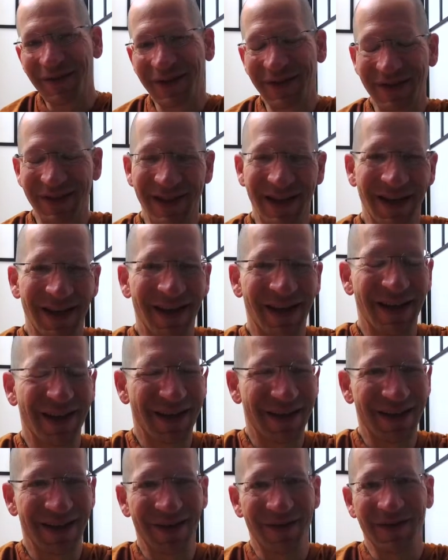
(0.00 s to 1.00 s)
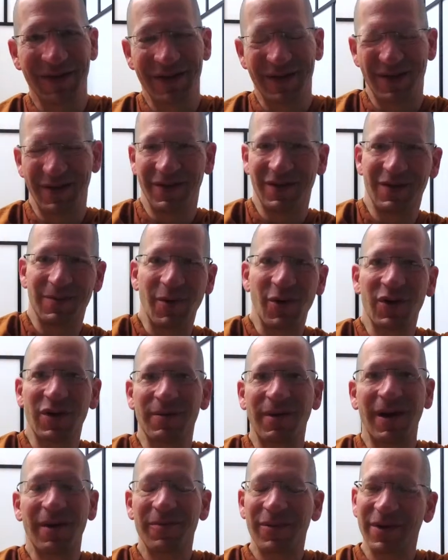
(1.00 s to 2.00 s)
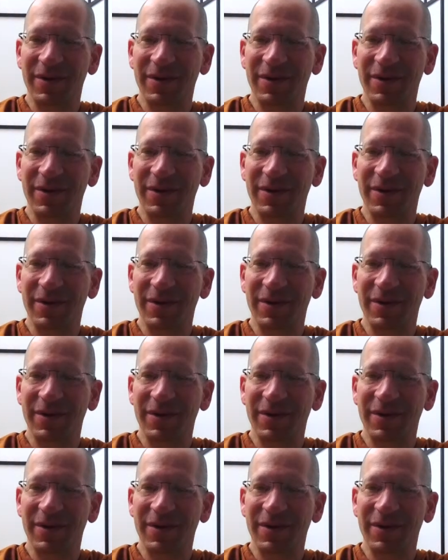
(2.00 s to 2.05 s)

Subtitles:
was spoken about.